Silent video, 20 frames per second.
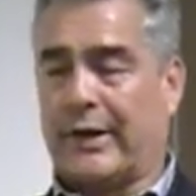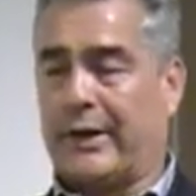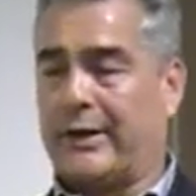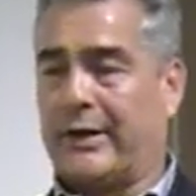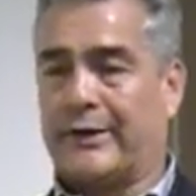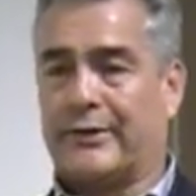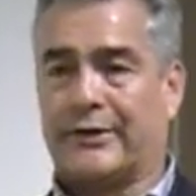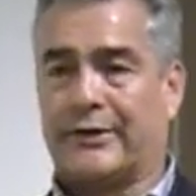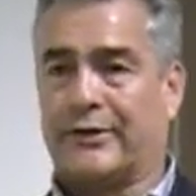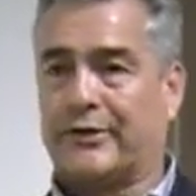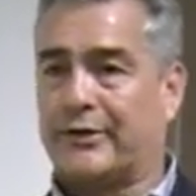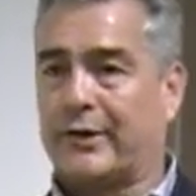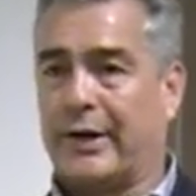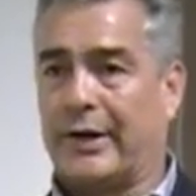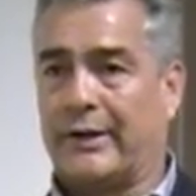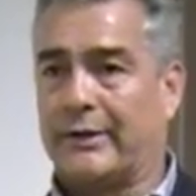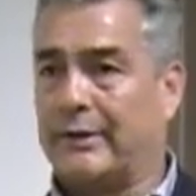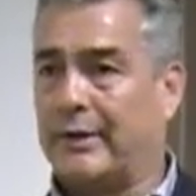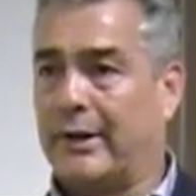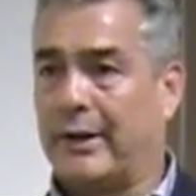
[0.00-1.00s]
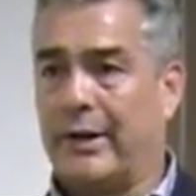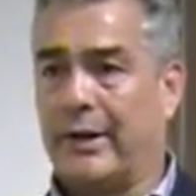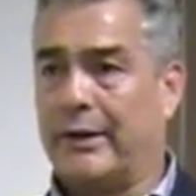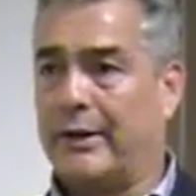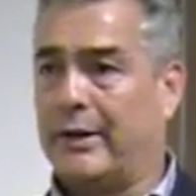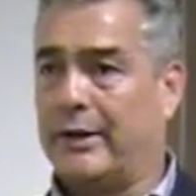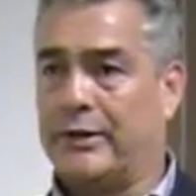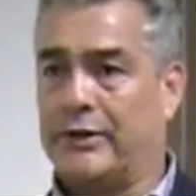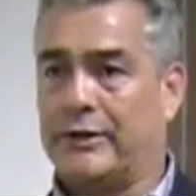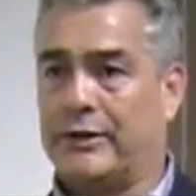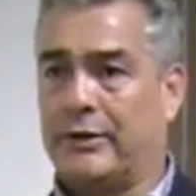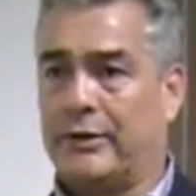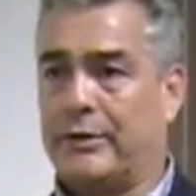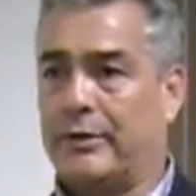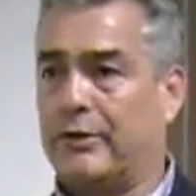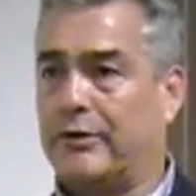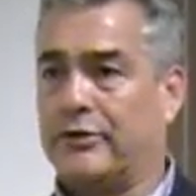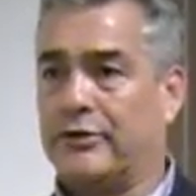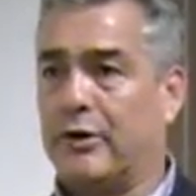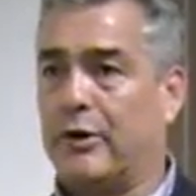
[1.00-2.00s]
It's a state issue.
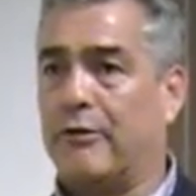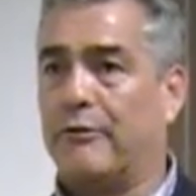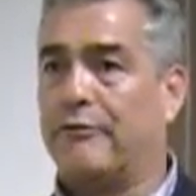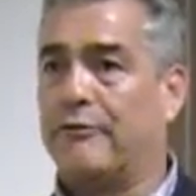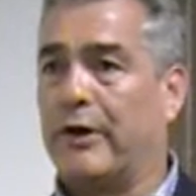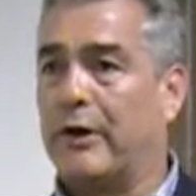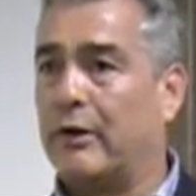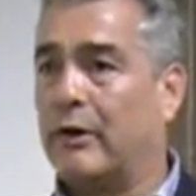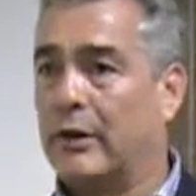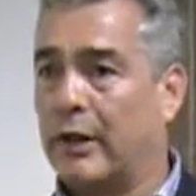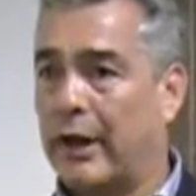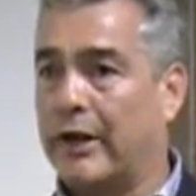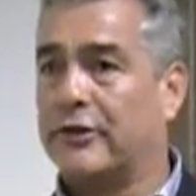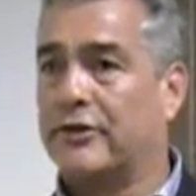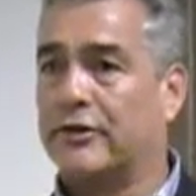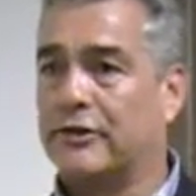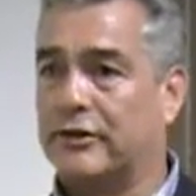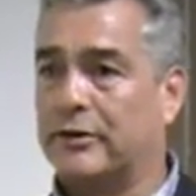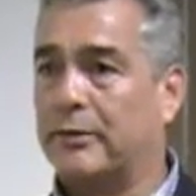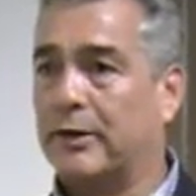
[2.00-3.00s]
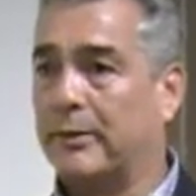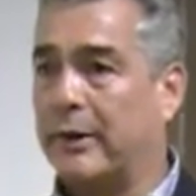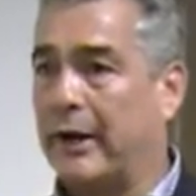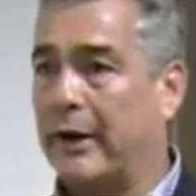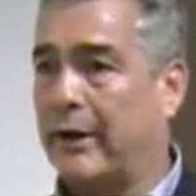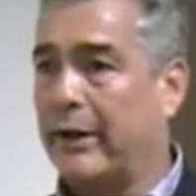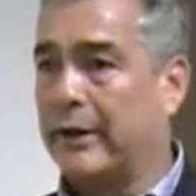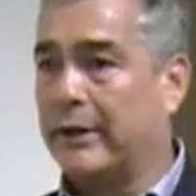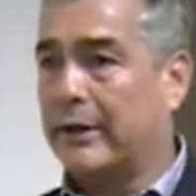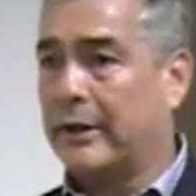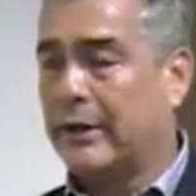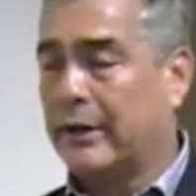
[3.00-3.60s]
There's no federal license to be married.